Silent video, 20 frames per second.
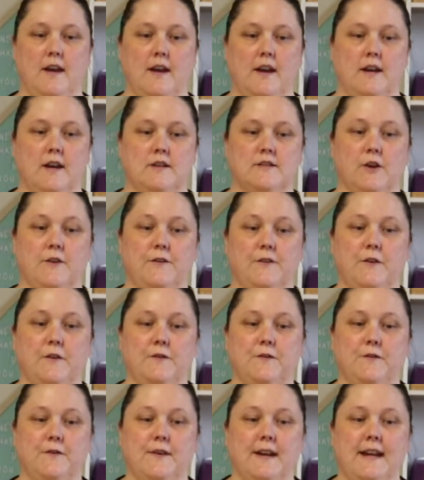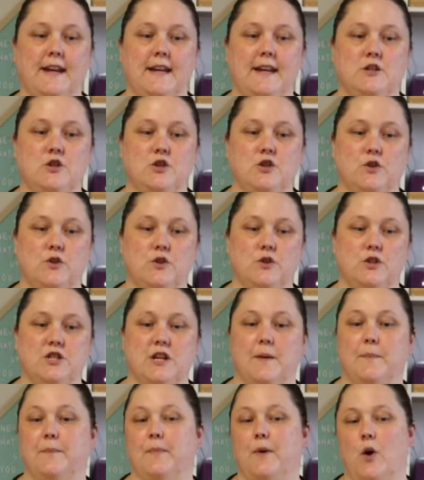So feel free to
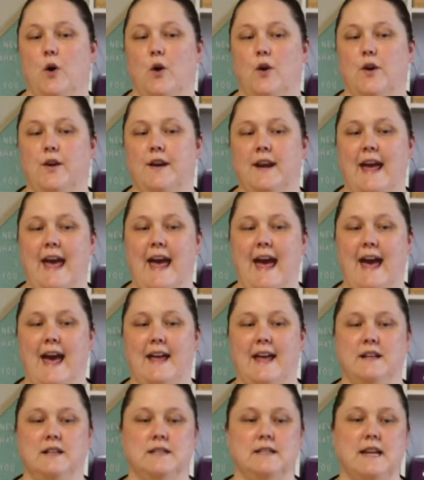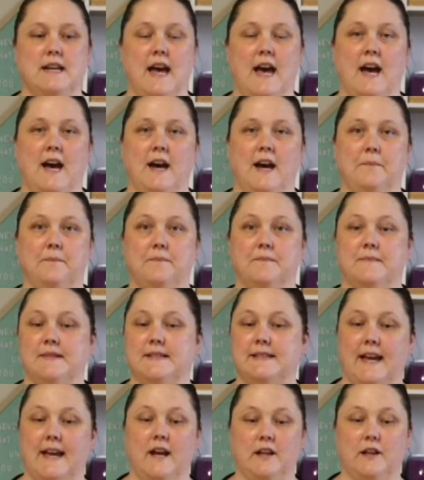jump on and
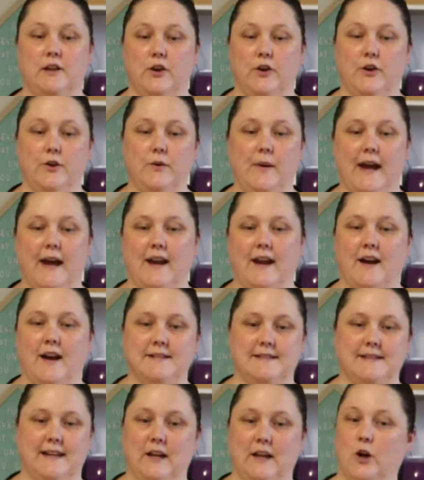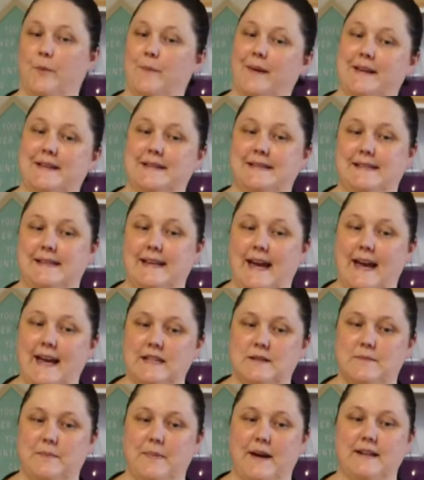say hello. I can't see any comments yet,
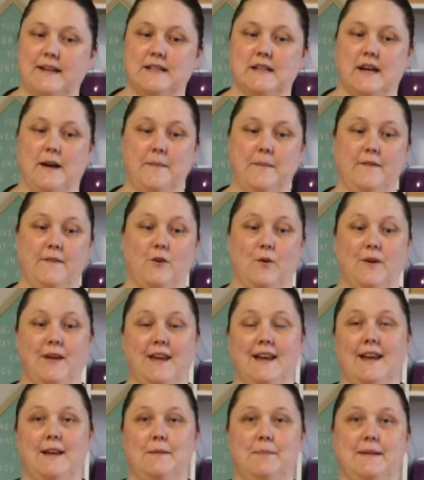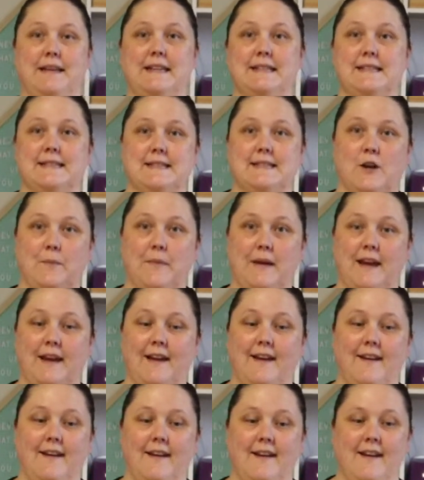but if you're here, please tell me
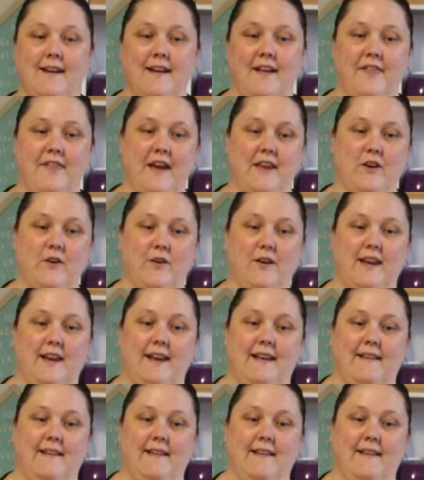that you're here.